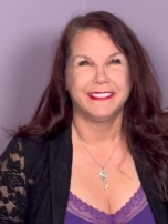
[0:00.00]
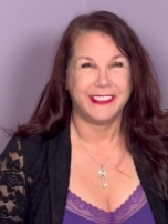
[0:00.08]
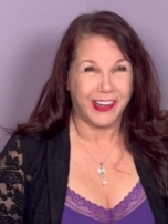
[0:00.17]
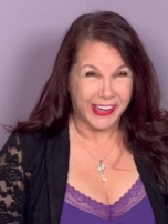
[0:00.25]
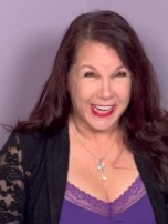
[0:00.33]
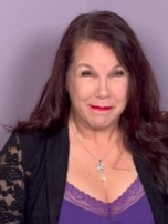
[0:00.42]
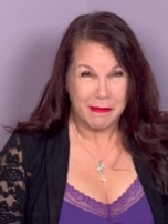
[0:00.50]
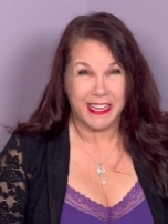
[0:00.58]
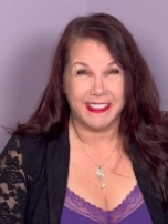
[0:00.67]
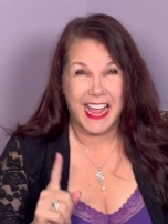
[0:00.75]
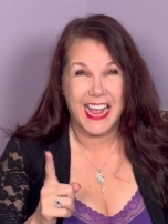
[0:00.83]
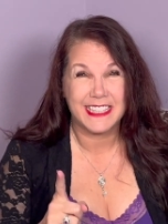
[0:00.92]
Sorry, my
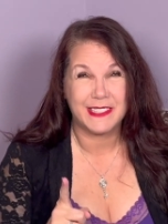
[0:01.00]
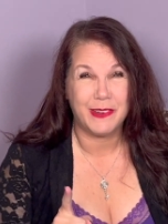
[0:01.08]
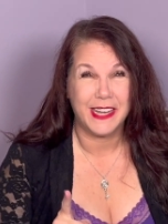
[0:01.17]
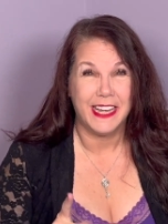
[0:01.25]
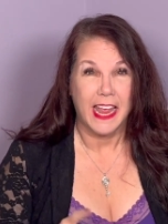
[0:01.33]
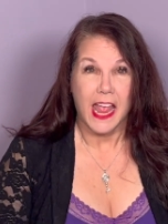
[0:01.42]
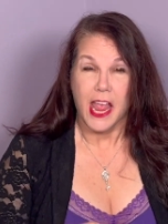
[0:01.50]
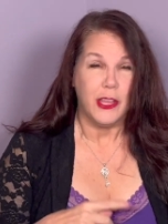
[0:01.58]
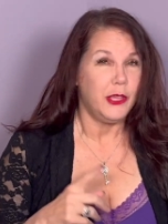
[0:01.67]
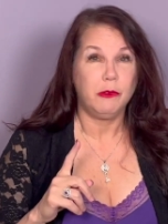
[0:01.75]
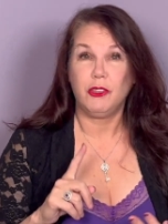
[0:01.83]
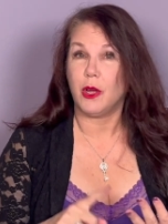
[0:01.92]
last one.
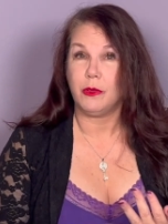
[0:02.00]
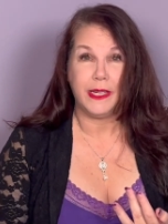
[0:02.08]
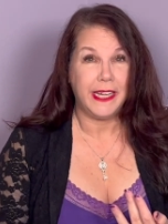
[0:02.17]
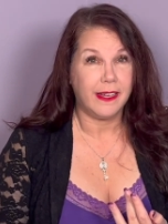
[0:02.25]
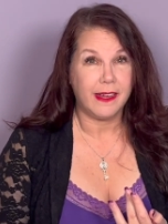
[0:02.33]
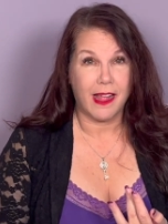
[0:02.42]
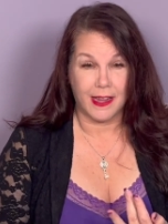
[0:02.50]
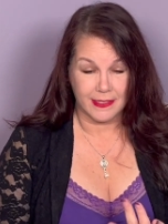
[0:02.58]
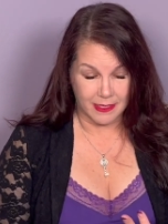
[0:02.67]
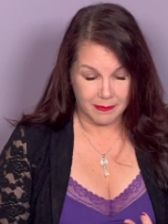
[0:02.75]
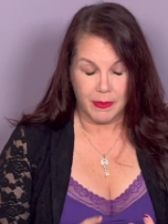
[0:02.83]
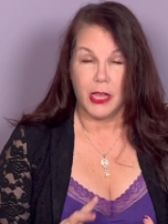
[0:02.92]
You don't need a
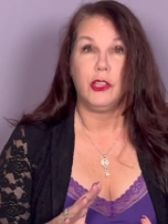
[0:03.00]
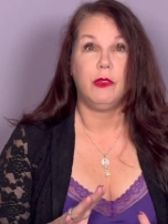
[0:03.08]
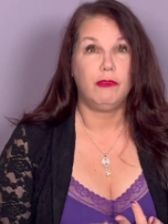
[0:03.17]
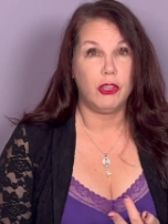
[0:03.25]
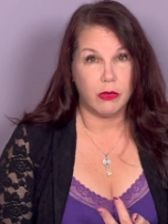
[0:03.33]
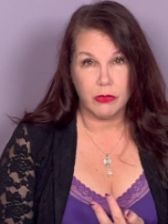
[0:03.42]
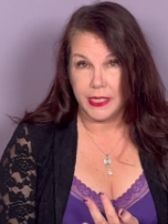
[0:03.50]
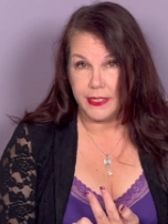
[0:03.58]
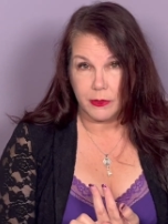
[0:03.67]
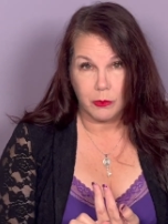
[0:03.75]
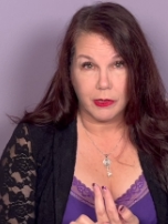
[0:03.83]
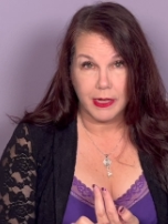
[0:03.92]
condom. You don't need
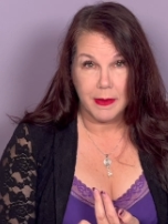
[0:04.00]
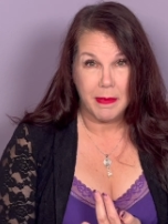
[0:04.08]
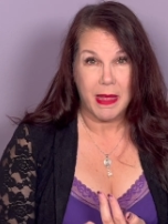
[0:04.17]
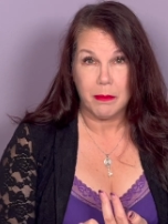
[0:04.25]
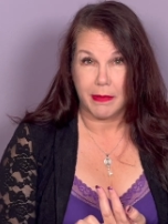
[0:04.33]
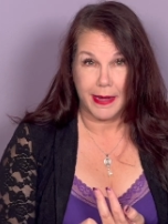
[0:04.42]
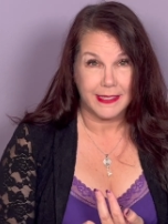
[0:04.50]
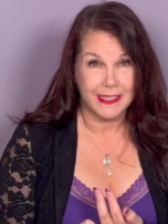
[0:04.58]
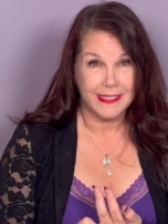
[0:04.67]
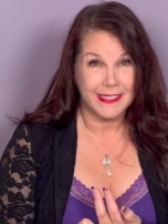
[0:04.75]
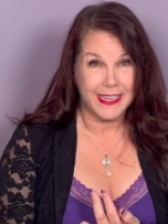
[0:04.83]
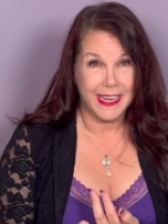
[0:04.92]
to worry about
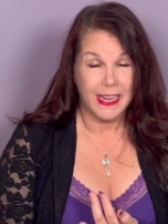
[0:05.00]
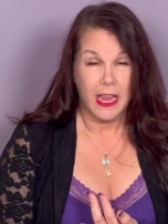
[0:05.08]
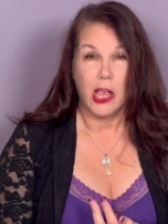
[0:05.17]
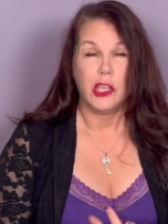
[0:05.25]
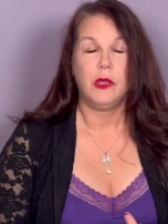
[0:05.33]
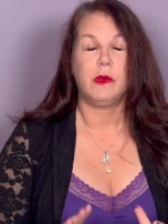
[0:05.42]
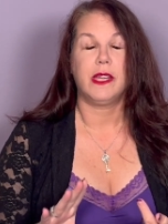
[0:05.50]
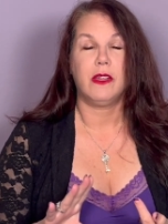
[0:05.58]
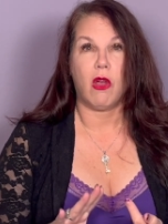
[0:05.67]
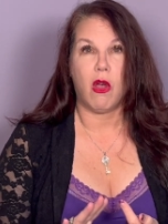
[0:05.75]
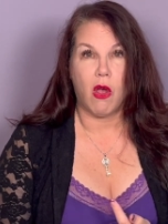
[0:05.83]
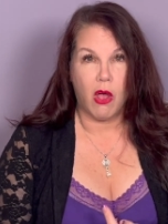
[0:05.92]
pregnancy. You can
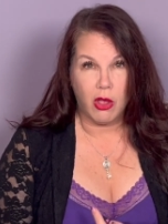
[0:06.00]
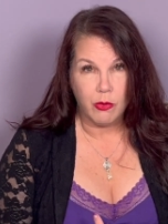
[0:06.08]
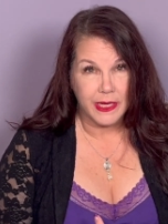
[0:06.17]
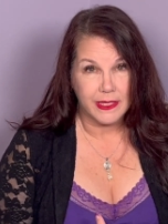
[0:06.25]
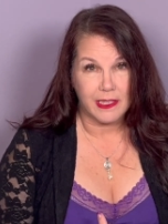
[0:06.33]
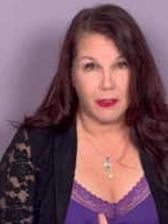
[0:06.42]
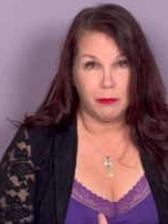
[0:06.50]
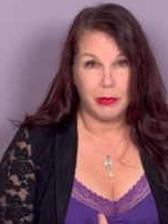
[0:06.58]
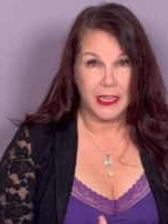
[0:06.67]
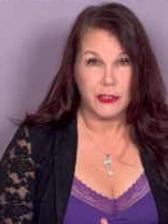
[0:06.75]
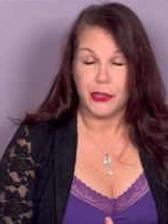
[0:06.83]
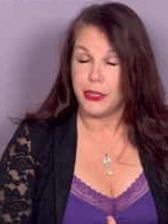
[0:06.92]
always
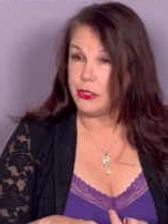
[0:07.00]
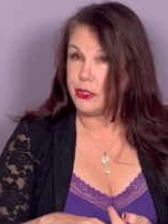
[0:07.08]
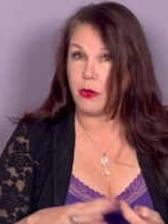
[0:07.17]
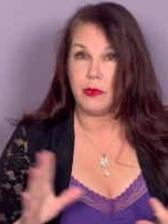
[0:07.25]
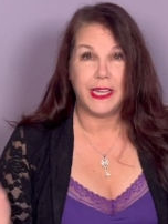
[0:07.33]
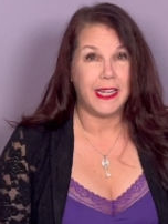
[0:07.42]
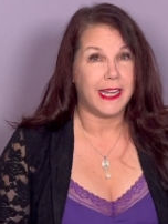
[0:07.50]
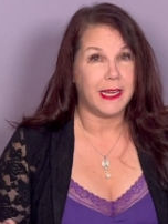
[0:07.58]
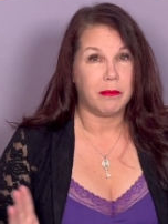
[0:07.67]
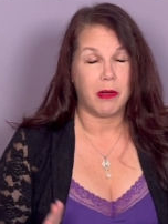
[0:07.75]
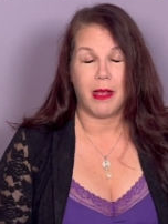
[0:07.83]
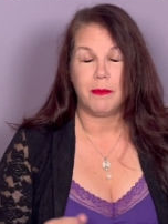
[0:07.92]
self-pleasure. You don't need any
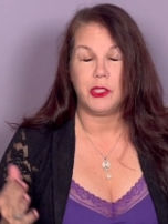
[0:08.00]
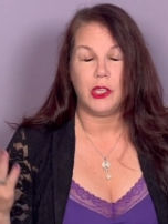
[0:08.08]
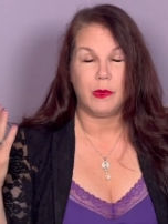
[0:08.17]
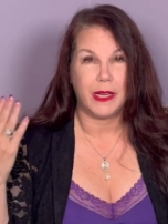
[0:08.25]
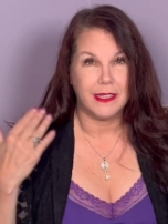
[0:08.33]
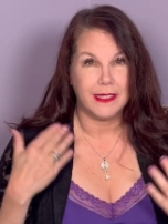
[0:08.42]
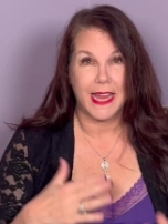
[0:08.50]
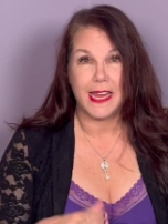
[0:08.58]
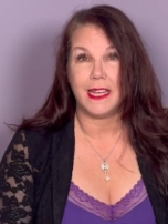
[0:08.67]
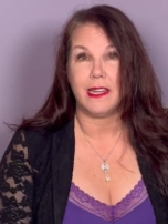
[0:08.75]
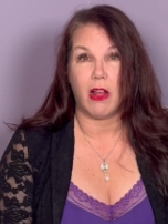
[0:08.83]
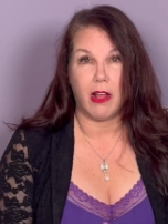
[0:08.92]
props. You can take
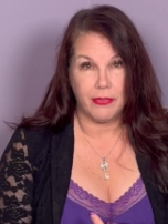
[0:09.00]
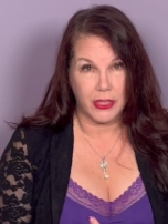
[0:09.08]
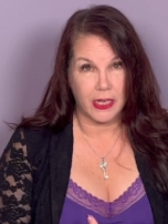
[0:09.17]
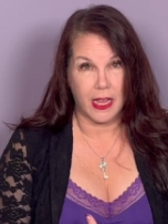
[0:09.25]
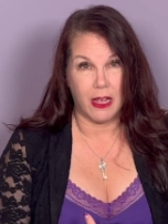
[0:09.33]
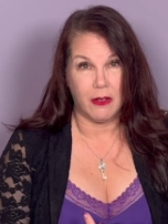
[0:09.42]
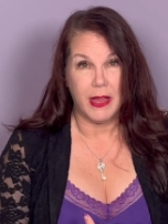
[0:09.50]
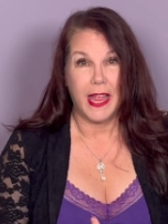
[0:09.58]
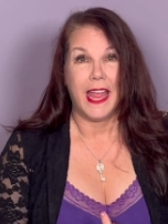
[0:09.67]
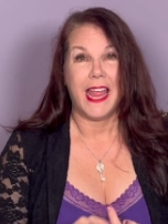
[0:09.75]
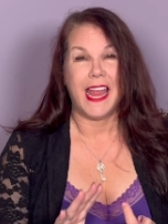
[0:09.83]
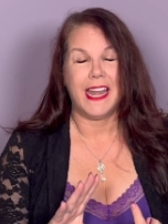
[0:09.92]
it on the go.
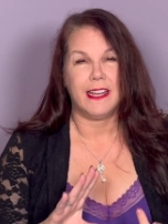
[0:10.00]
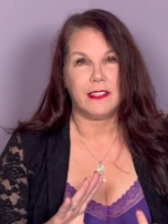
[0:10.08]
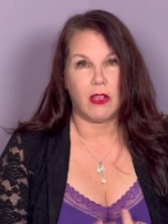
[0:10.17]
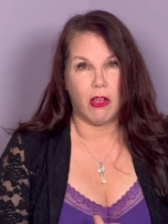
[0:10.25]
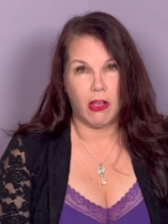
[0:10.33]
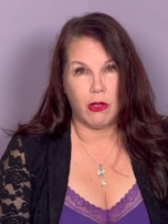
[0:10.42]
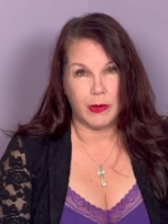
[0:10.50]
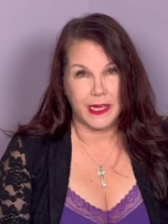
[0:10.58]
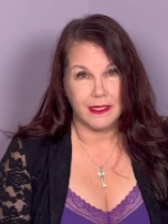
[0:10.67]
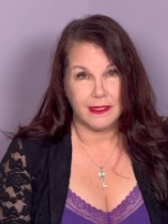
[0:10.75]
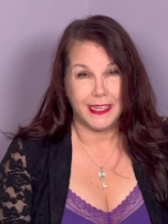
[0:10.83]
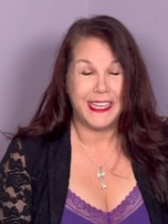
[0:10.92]
And it's
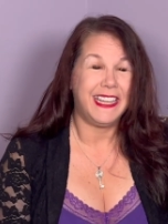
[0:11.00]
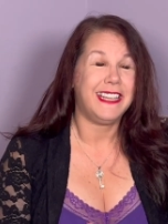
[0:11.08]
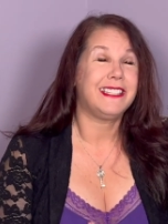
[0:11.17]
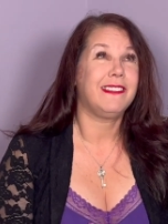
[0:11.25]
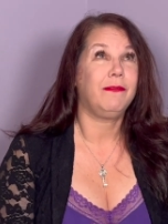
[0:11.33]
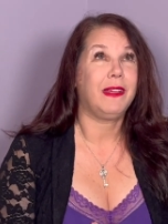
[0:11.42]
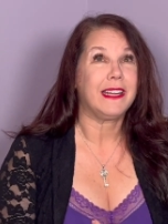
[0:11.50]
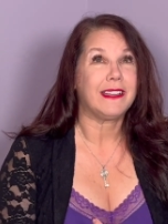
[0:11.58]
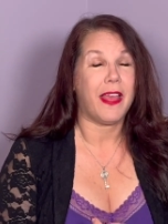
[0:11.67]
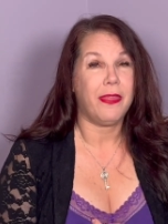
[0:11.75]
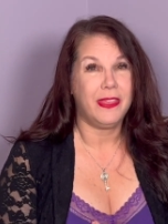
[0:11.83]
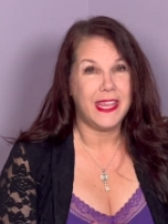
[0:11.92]
always, it is in fact
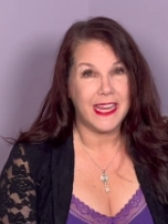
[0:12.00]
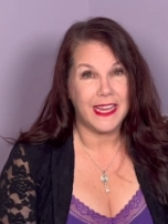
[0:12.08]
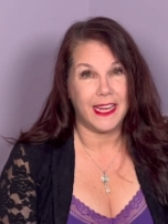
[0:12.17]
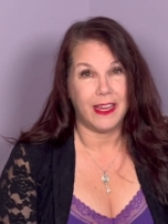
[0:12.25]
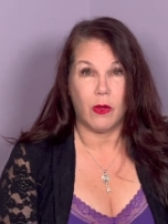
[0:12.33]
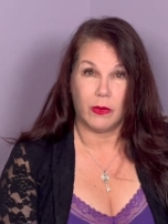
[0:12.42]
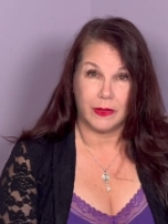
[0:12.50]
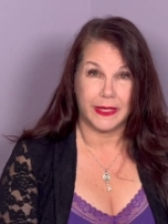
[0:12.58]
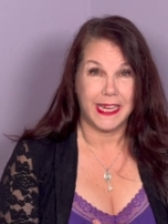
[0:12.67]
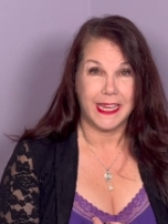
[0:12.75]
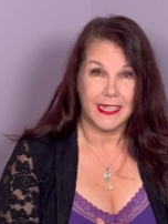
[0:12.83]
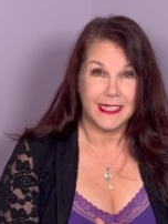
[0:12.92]
the
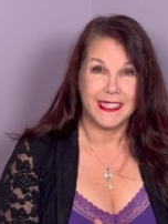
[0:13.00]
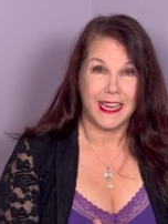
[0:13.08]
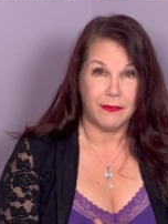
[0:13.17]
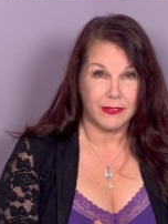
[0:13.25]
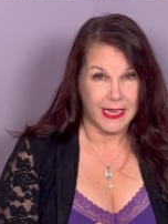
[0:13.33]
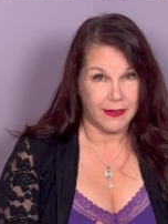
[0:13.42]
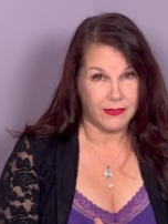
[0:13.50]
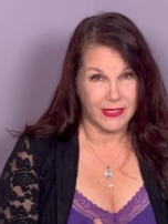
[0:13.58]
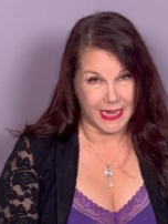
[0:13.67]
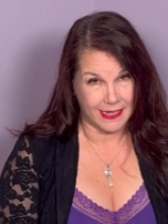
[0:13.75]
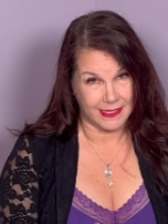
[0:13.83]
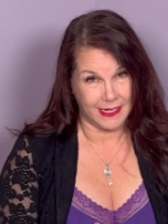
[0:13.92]
only safe, safe,
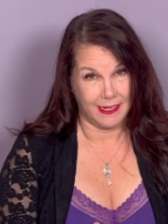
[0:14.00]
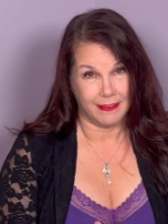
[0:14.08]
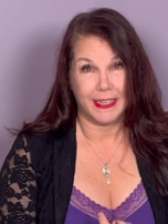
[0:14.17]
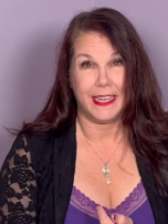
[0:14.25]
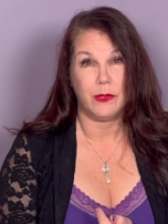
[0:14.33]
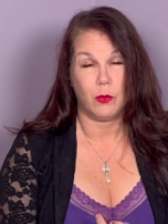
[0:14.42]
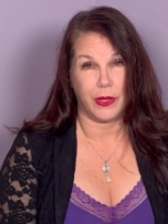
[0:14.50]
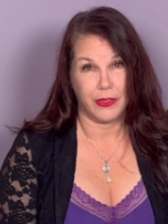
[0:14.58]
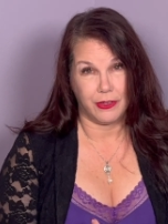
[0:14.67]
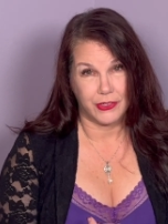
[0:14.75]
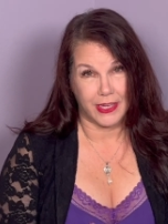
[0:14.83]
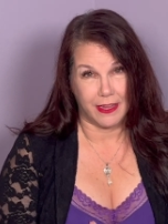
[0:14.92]
sexy is
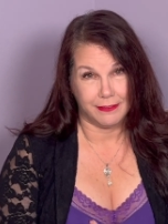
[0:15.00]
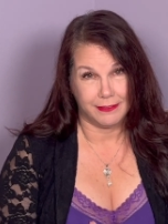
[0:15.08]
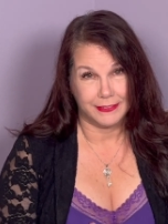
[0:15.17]
with yourself.